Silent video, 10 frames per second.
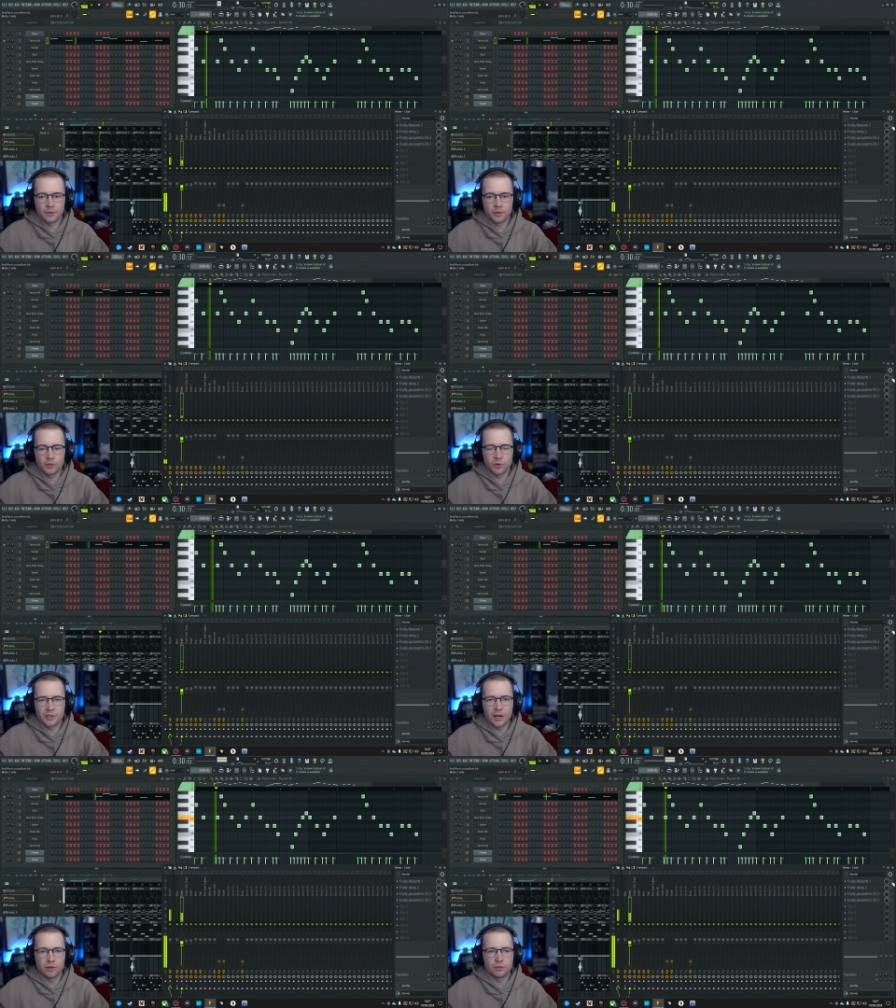So it
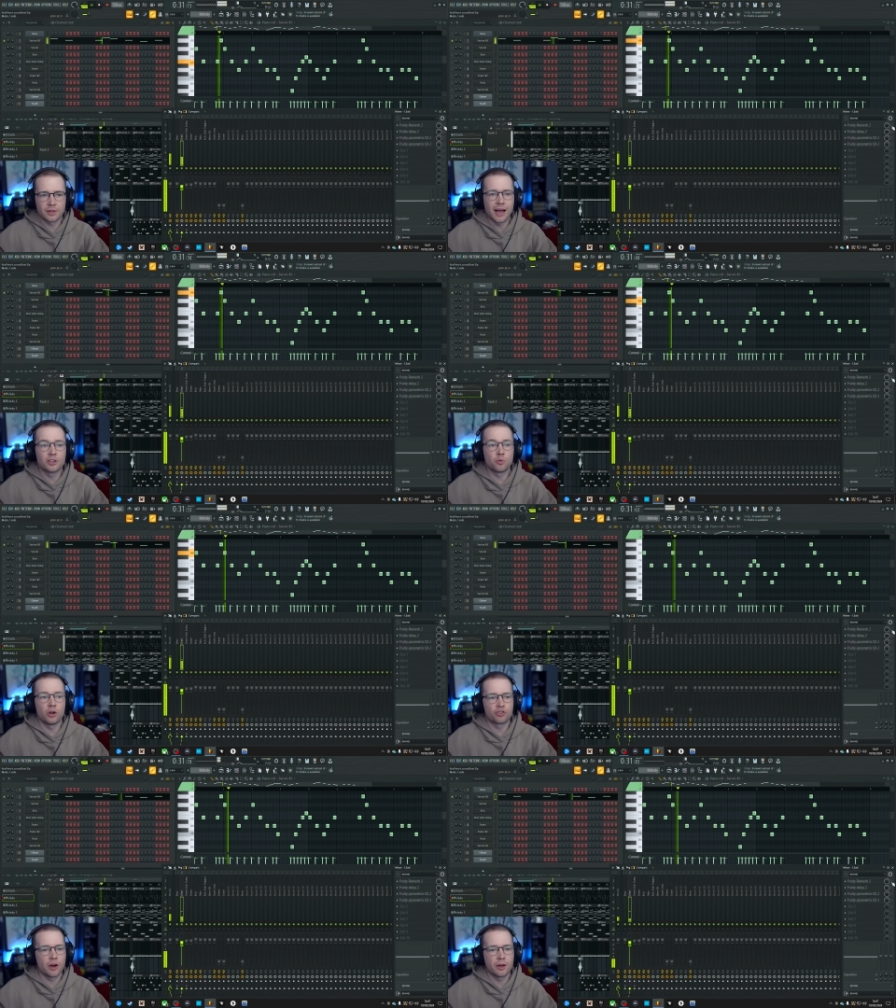sounds, that's
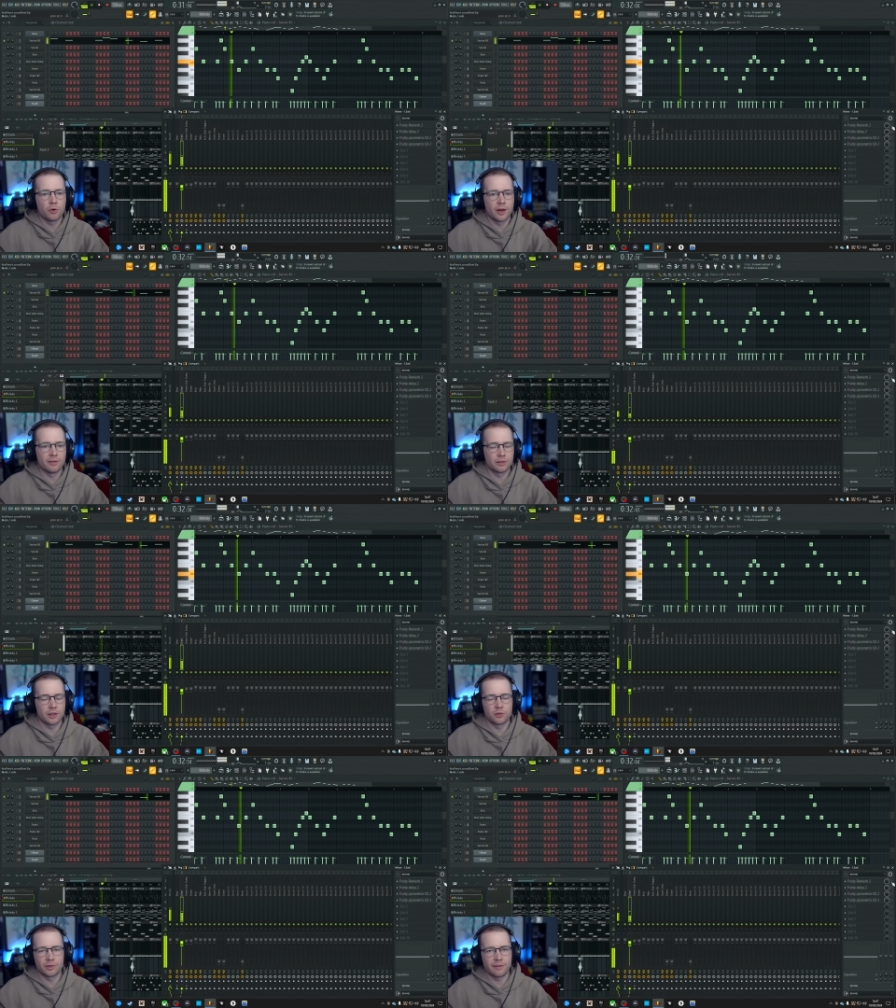what a triangle wave is
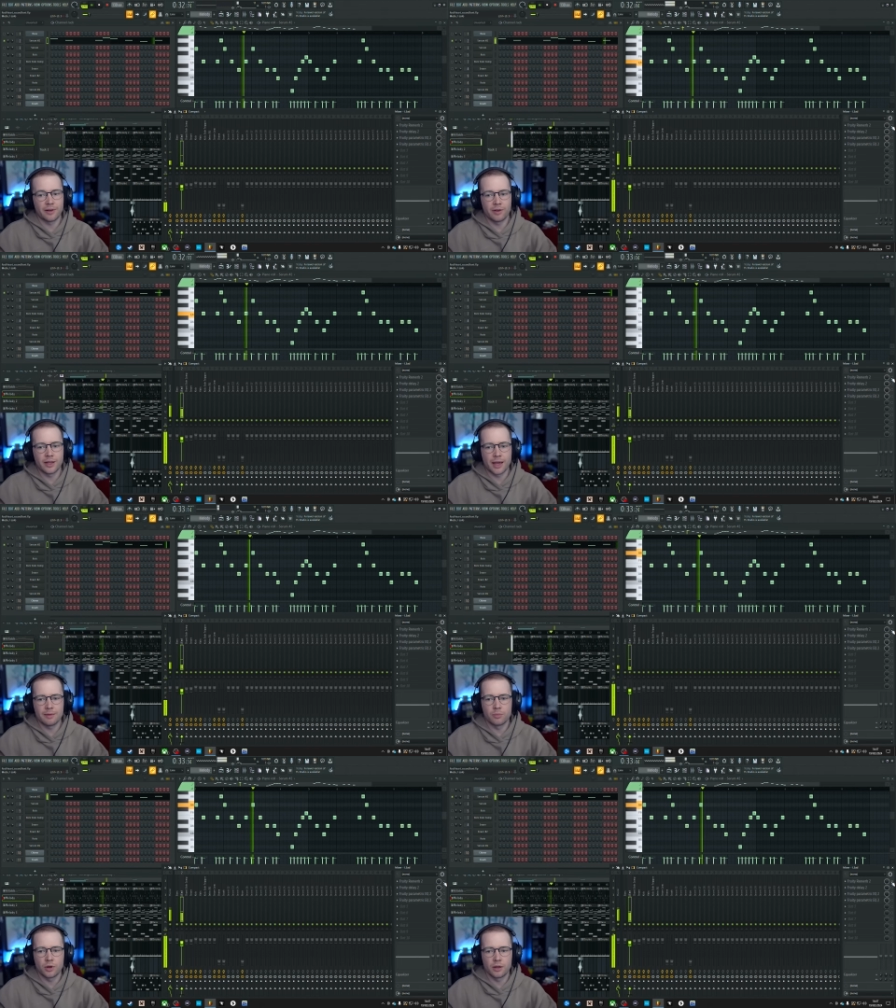like. So it's like very
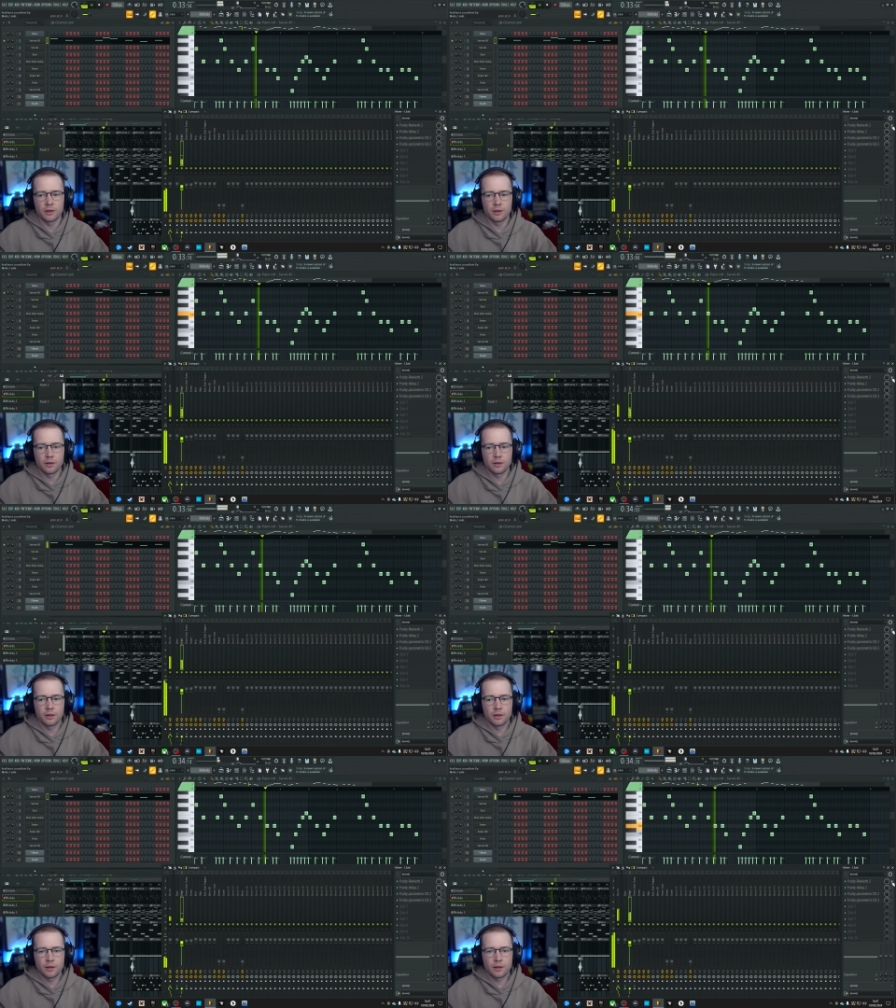Game Boy.
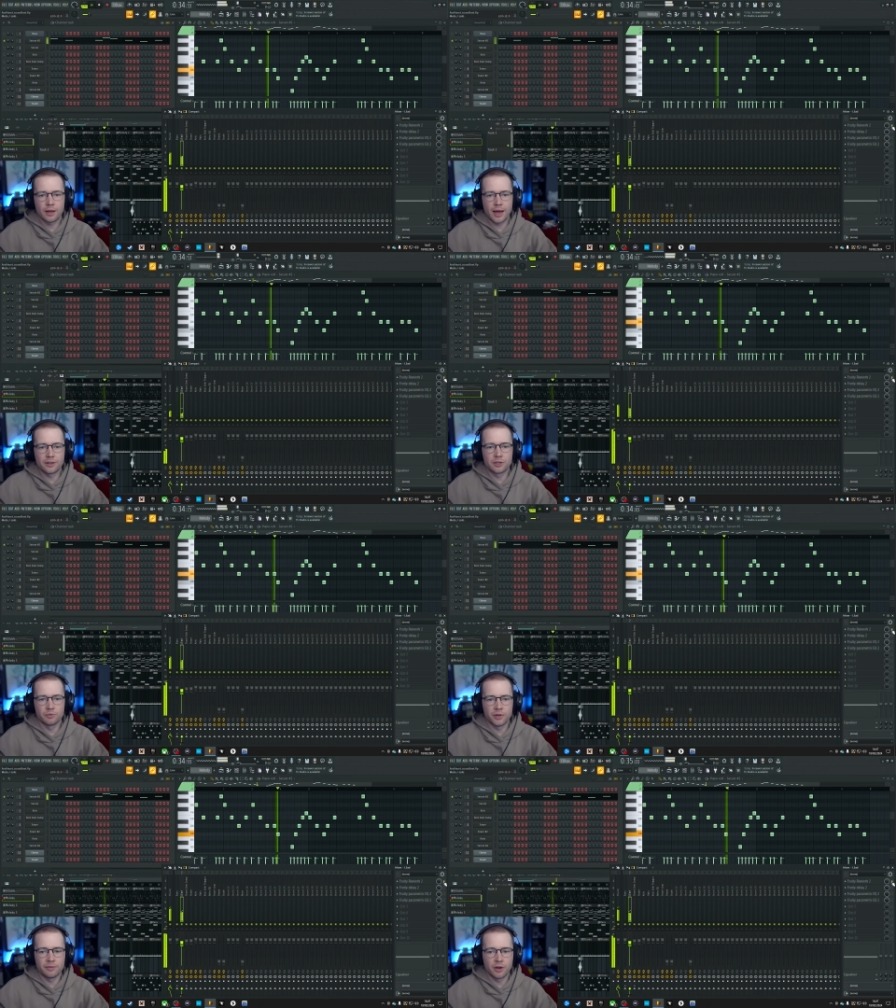Add some
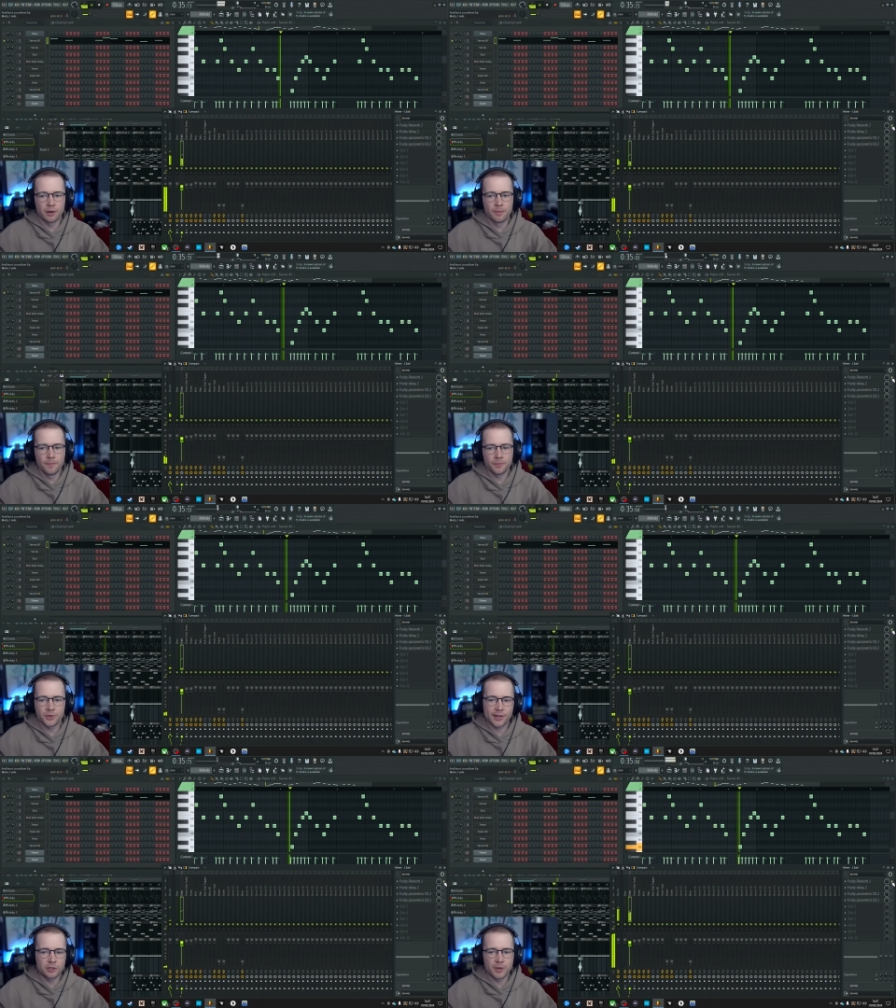reverb.
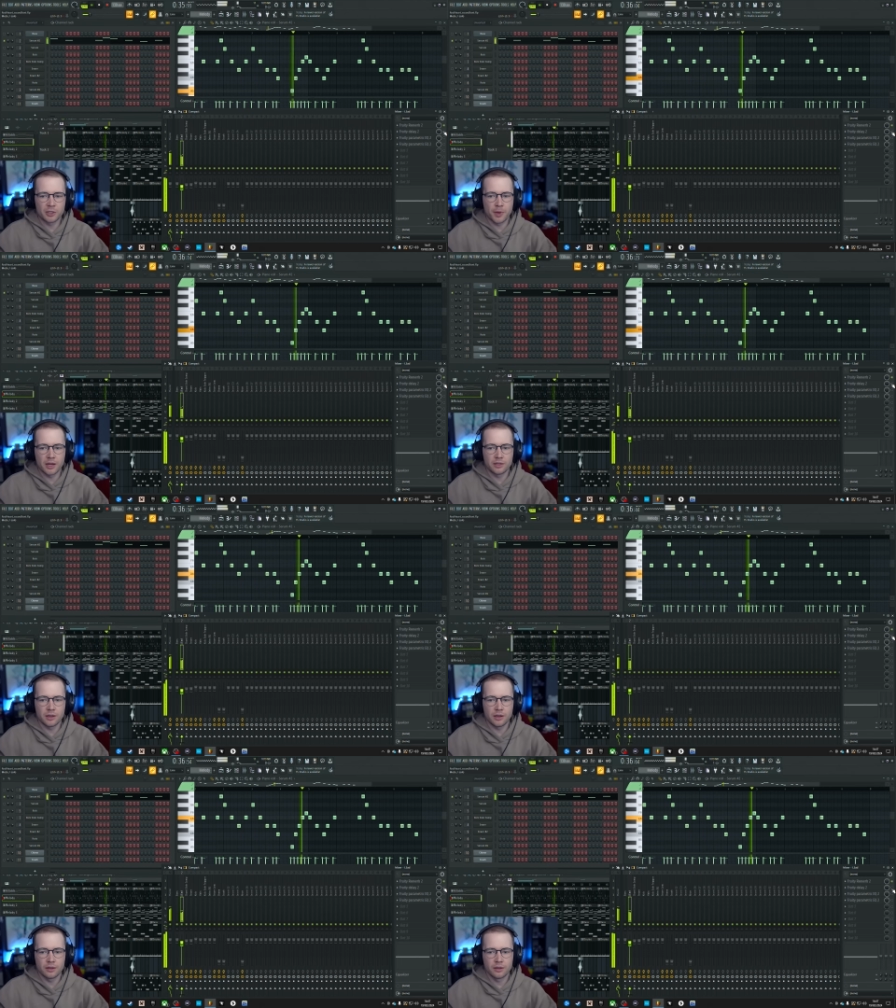Sounds a bit
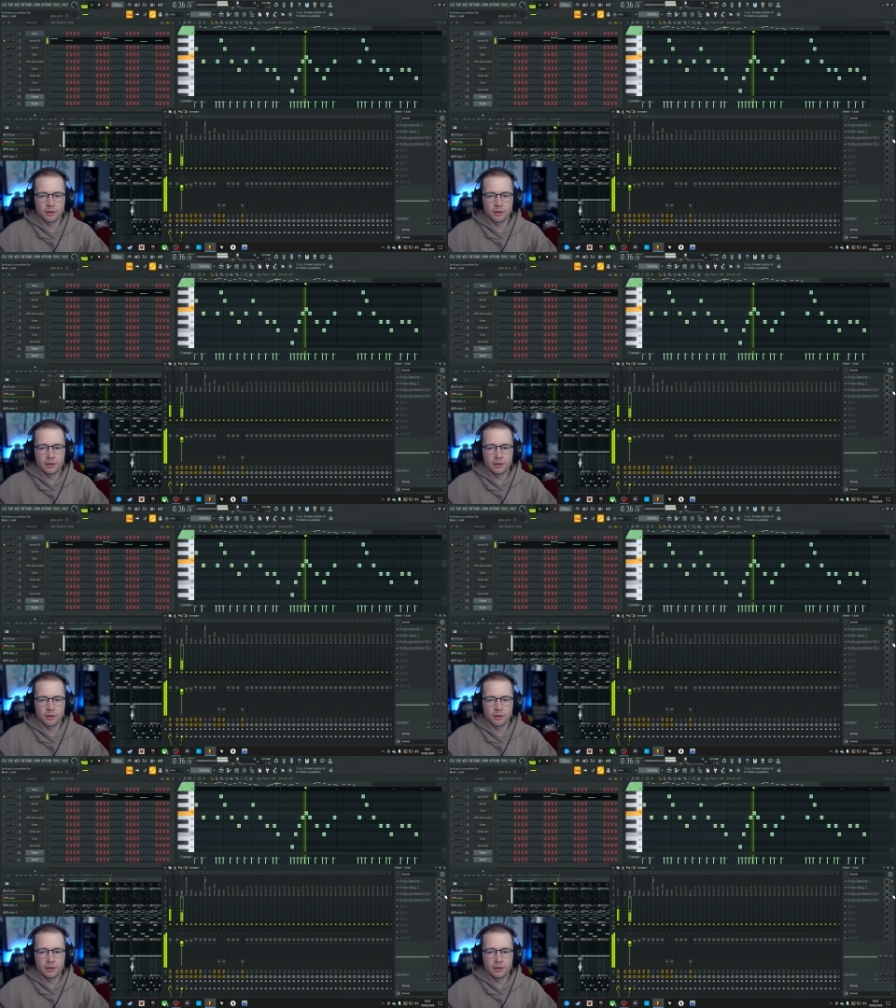spacey.